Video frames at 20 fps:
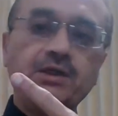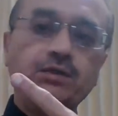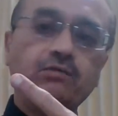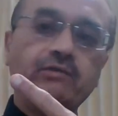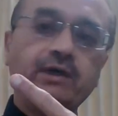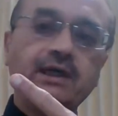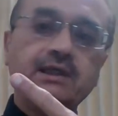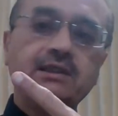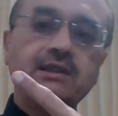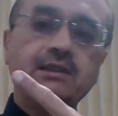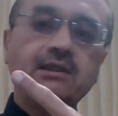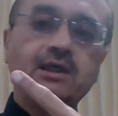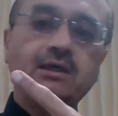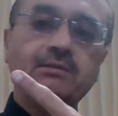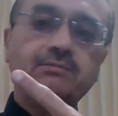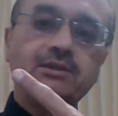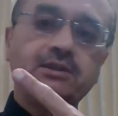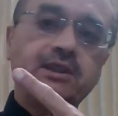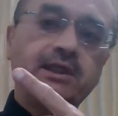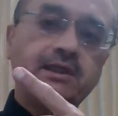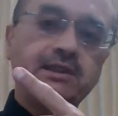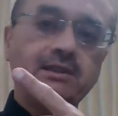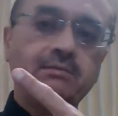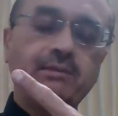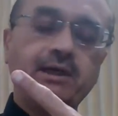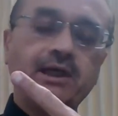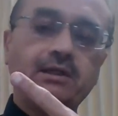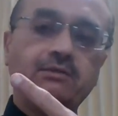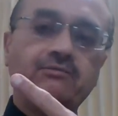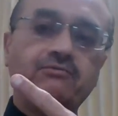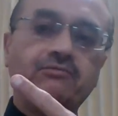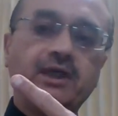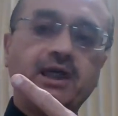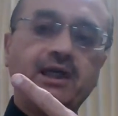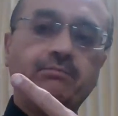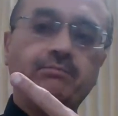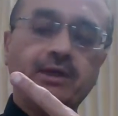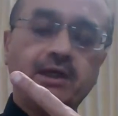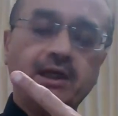new vaccine comes, that's a matter of time.